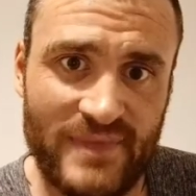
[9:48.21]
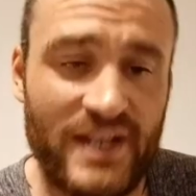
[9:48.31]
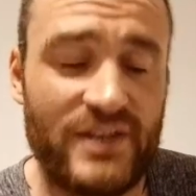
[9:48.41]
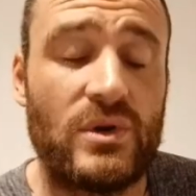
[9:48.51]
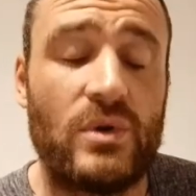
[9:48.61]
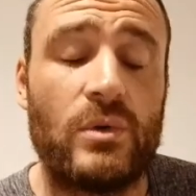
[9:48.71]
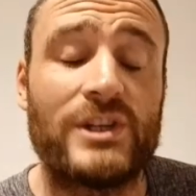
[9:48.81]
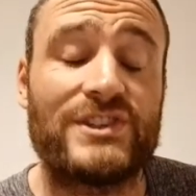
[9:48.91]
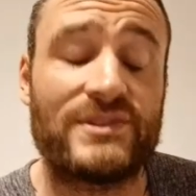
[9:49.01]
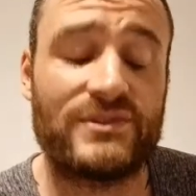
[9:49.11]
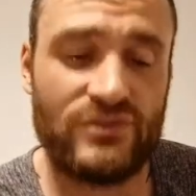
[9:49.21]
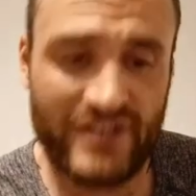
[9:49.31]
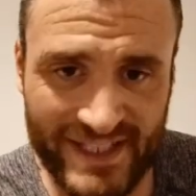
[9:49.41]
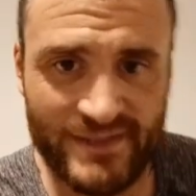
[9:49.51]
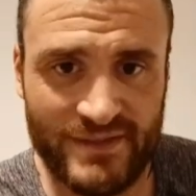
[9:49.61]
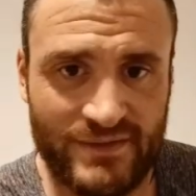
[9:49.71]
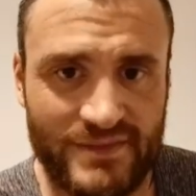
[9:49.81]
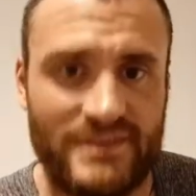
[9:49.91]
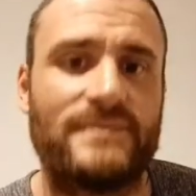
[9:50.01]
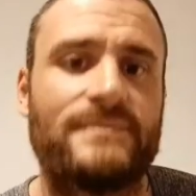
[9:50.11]
And you know what stress
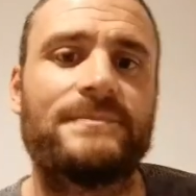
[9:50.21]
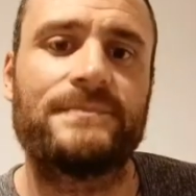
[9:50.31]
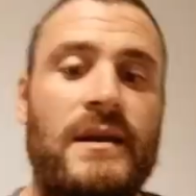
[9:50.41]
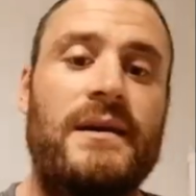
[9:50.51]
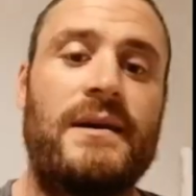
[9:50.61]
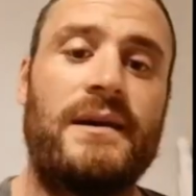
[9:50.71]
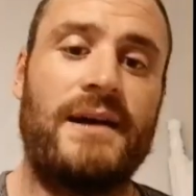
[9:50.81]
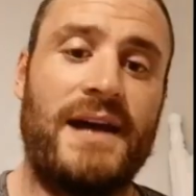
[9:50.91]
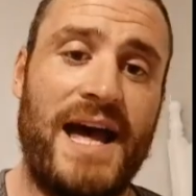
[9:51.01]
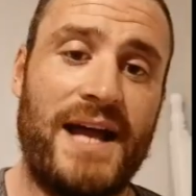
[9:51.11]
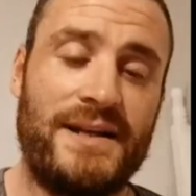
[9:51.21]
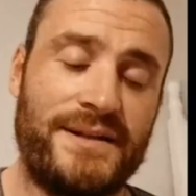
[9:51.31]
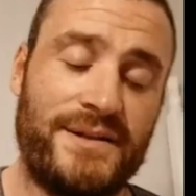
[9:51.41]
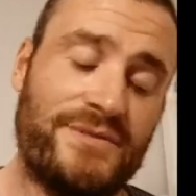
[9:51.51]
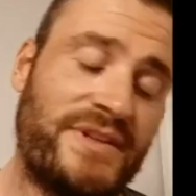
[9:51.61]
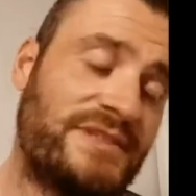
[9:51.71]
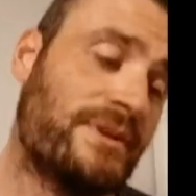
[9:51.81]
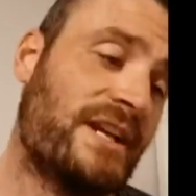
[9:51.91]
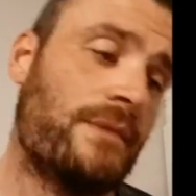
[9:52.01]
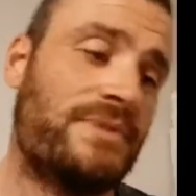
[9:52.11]
does. And another reason why
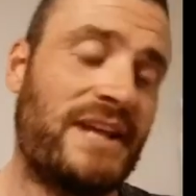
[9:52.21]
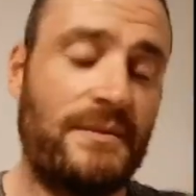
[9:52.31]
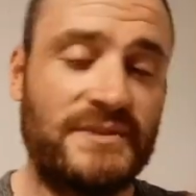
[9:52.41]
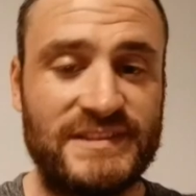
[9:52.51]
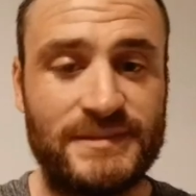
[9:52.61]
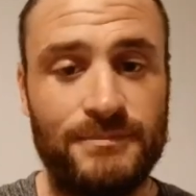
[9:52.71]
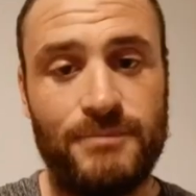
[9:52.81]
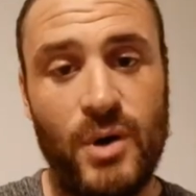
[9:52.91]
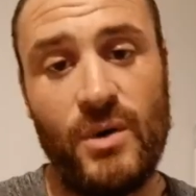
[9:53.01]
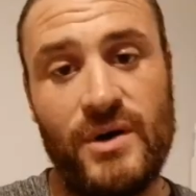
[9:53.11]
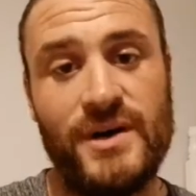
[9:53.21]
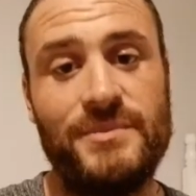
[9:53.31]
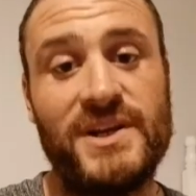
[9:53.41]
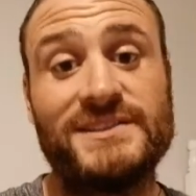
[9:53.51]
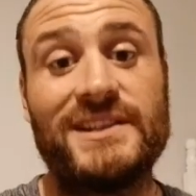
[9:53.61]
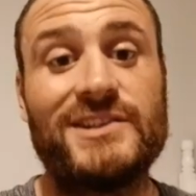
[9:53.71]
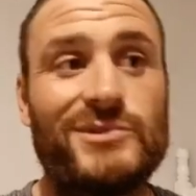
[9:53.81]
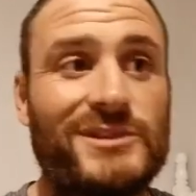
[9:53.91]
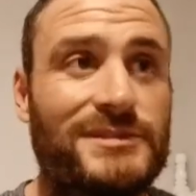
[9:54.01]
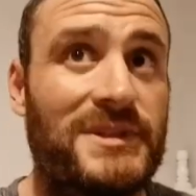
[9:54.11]
the hypothalamus is important, because it
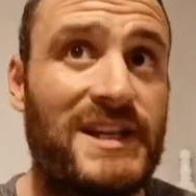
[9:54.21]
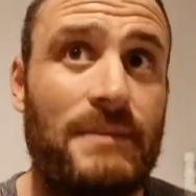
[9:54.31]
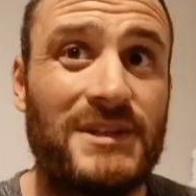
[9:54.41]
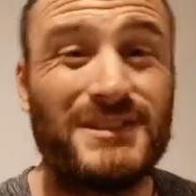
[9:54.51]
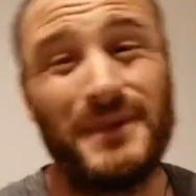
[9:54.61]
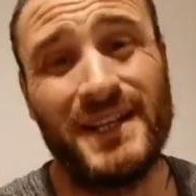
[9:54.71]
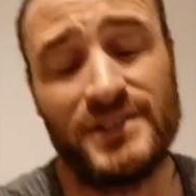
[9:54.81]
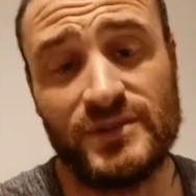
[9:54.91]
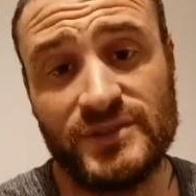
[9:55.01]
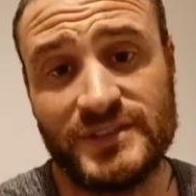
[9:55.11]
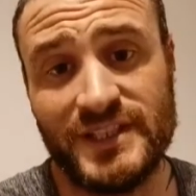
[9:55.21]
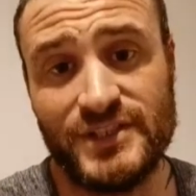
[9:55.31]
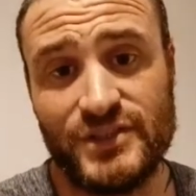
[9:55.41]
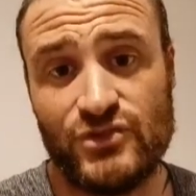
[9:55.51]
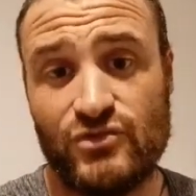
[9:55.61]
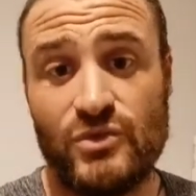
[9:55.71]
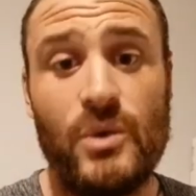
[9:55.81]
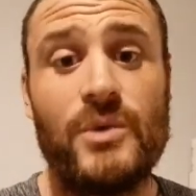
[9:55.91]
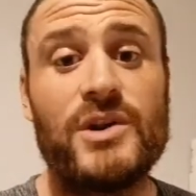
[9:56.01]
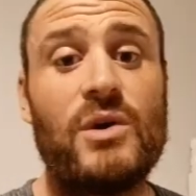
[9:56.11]
controls your metabolism, and it does this
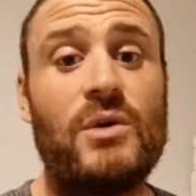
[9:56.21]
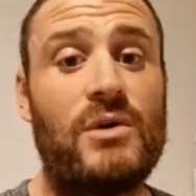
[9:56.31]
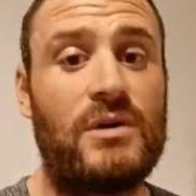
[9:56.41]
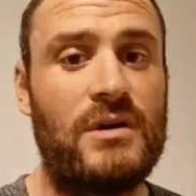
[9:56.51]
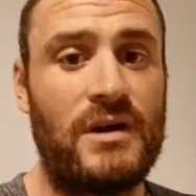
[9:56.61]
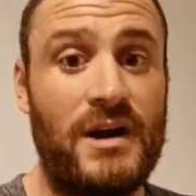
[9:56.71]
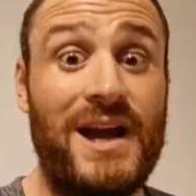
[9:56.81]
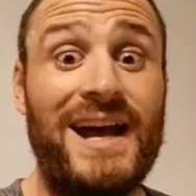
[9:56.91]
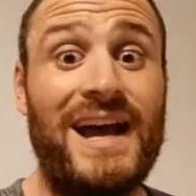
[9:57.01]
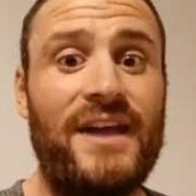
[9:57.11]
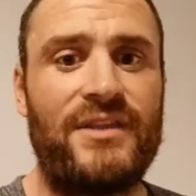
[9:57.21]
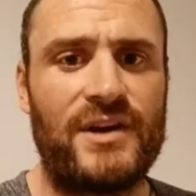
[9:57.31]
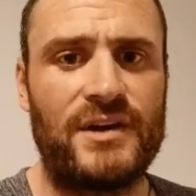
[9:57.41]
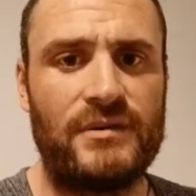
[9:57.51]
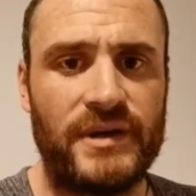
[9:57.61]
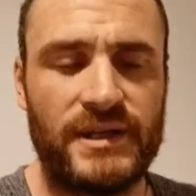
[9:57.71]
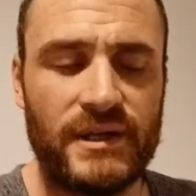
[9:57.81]
through your thyroid.